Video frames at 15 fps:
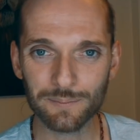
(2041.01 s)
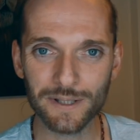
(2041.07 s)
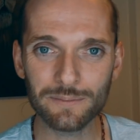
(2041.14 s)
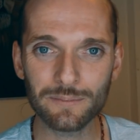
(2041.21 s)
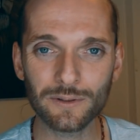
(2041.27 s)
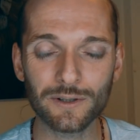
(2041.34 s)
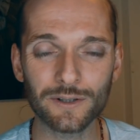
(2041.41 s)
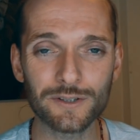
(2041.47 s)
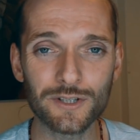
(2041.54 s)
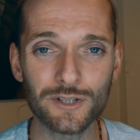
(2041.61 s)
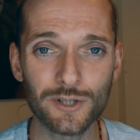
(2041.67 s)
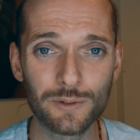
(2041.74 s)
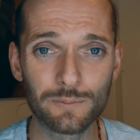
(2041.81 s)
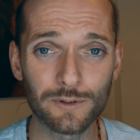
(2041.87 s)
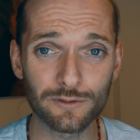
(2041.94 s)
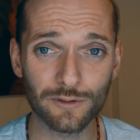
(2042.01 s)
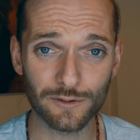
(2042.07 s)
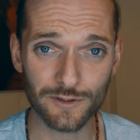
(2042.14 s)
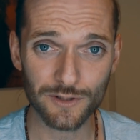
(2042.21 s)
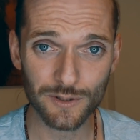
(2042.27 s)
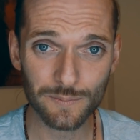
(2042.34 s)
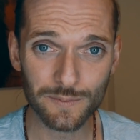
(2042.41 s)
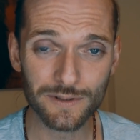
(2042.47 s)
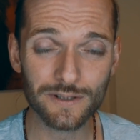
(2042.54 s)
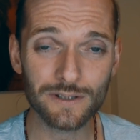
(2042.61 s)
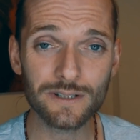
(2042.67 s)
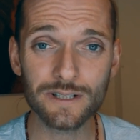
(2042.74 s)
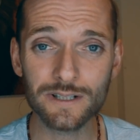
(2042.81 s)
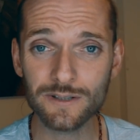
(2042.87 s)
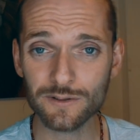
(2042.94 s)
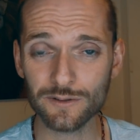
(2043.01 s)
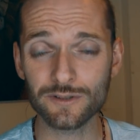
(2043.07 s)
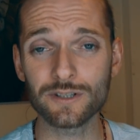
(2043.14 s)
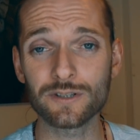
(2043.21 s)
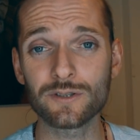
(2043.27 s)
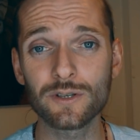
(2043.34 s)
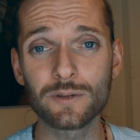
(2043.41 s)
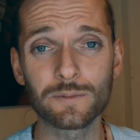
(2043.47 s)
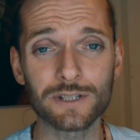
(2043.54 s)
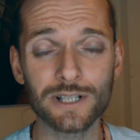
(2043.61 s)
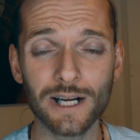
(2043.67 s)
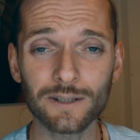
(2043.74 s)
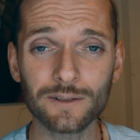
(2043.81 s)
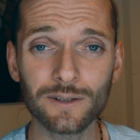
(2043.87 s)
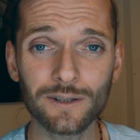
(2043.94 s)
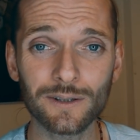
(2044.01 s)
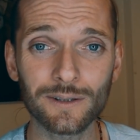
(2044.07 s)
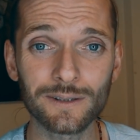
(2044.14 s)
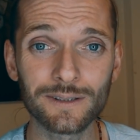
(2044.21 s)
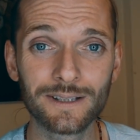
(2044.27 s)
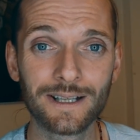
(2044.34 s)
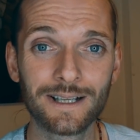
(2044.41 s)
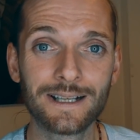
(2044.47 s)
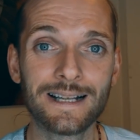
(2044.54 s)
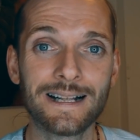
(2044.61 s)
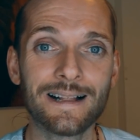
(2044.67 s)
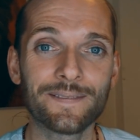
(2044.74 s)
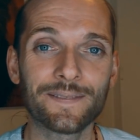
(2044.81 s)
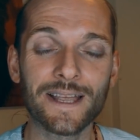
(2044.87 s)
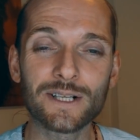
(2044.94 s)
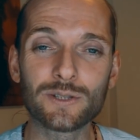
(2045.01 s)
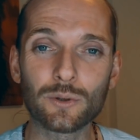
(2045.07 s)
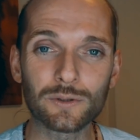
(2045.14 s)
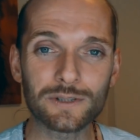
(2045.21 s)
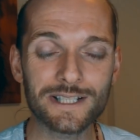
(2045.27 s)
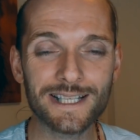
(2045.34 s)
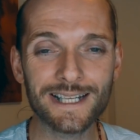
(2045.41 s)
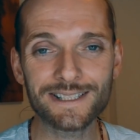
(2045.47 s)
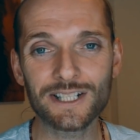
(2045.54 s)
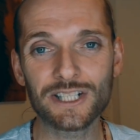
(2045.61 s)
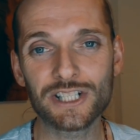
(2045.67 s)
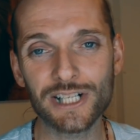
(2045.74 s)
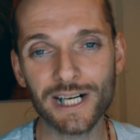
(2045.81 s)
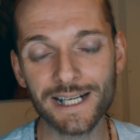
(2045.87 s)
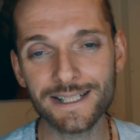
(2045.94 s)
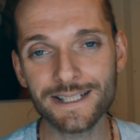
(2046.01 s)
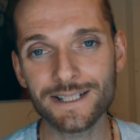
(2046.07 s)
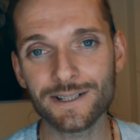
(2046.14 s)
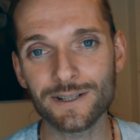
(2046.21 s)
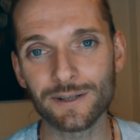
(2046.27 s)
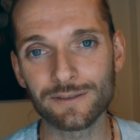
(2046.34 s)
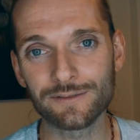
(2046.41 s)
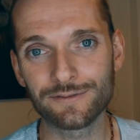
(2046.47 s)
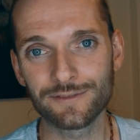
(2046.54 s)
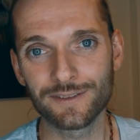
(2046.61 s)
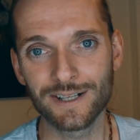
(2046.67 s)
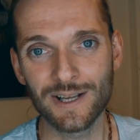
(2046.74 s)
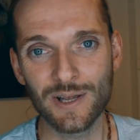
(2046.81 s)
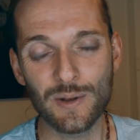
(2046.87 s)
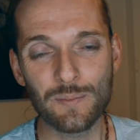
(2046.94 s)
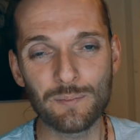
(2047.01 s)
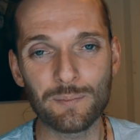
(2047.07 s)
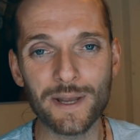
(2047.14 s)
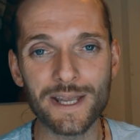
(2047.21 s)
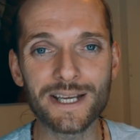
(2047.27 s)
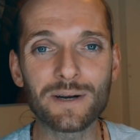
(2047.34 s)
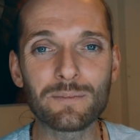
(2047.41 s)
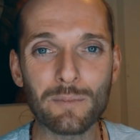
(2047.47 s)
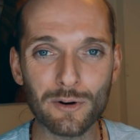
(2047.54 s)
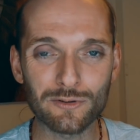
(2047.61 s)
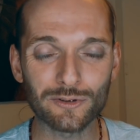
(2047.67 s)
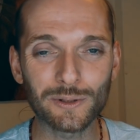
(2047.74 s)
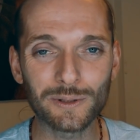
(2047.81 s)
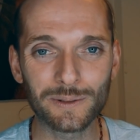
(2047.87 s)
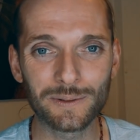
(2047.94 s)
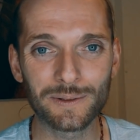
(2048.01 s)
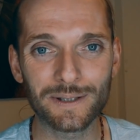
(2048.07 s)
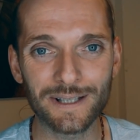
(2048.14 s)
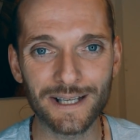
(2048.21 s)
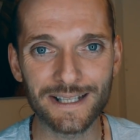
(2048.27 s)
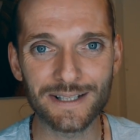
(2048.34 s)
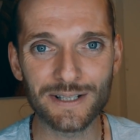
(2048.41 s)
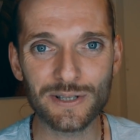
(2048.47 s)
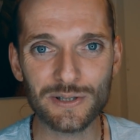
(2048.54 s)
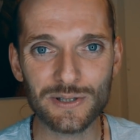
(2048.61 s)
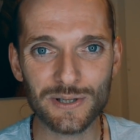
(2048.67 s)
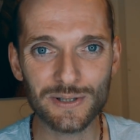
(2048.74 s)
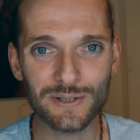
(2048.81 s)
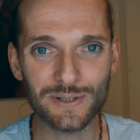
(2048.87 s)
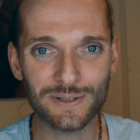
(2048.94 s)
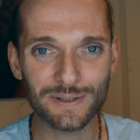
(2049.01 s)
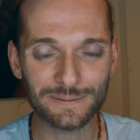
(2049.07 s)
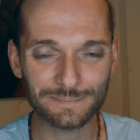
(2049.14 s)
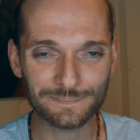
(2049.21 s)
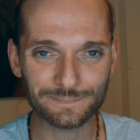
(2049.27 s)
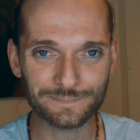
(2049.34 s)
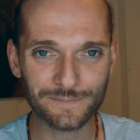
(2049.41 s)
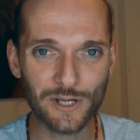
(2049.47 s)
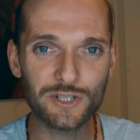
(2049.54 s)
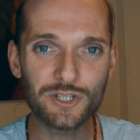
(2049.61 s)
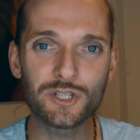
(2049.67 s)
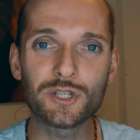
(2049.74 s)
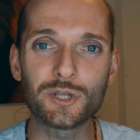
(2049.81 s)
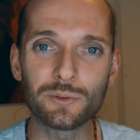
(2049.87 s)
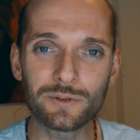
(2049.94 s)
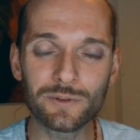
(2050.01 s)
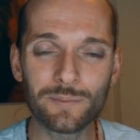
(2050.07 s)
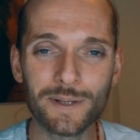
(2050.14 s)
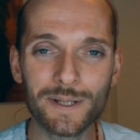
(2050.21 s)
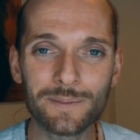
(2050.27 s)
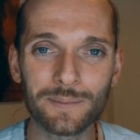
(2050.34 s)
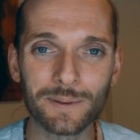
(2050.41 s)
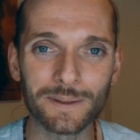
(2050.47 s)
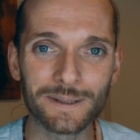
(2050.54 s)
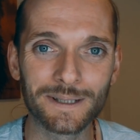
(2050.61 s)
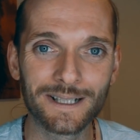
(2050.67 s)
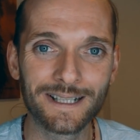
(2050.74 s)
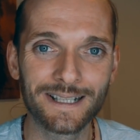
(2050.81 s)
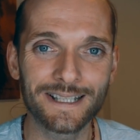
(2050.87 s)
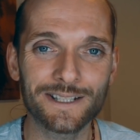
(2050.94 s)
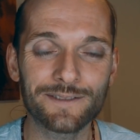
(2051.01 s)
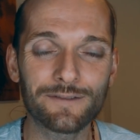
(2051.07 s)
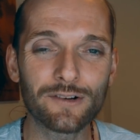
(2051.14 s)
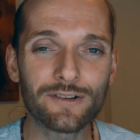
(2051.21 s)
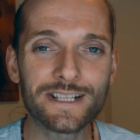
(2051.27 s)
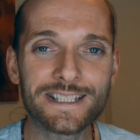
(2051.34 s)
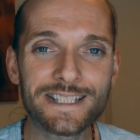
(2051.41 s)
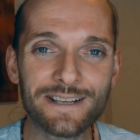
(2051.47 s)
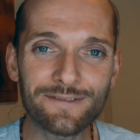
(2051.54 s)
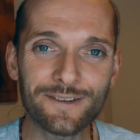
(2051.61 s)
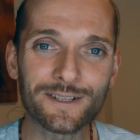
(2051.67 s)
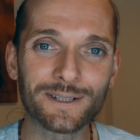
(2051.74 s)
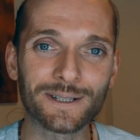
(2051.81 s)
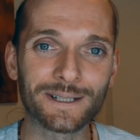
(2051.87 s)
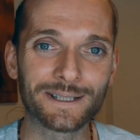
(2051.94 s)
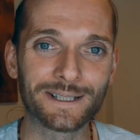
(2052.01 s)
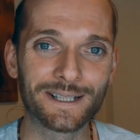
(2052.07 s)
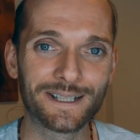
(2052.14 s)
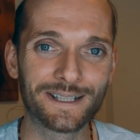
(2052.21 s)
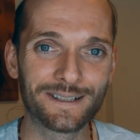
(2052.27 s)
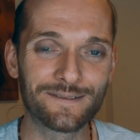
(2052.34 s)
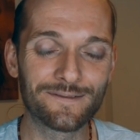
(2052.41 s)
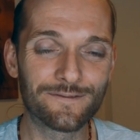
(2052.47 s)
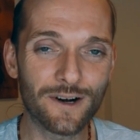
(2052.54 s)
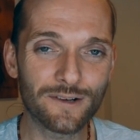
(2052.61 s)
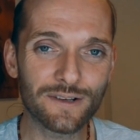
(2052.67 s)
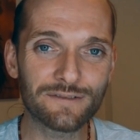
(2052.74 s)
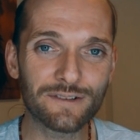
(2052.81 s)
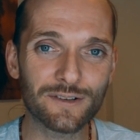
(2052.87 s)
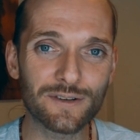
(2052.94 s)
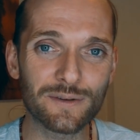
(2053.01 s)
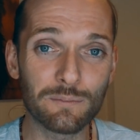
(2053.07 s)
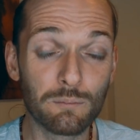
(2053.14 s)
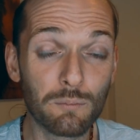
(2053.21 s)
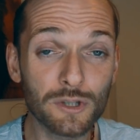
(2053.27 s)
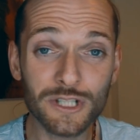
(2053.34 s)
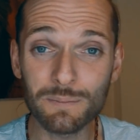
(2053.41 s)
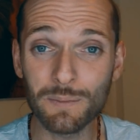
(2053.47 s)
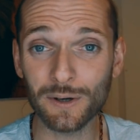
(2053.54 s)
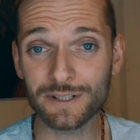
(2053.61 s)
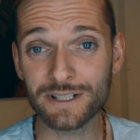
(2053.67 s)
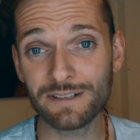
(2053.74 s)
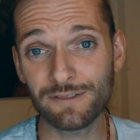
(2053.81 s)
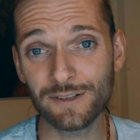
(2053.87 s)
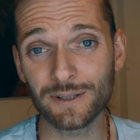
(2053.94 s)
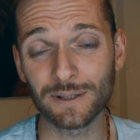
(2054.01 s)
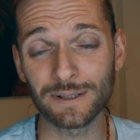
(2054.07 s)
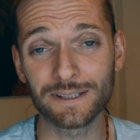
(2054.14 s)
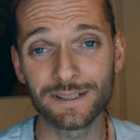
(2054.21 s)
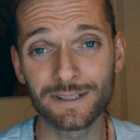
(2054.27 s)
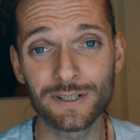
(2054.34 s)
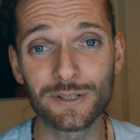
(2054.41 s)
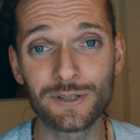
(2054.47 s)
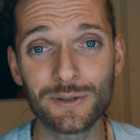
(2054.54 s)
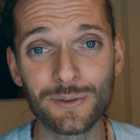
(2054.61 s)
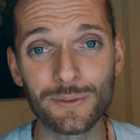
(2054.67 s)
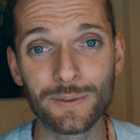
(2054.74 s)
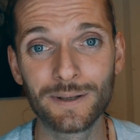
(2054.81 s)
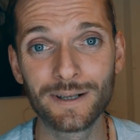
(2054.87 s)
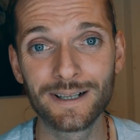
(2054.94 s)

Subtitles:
people consume the wrong substances, such as too much alcohol, they don't stand a chance of being moral and astute people. It's very difficult, very, very much more difficult to do.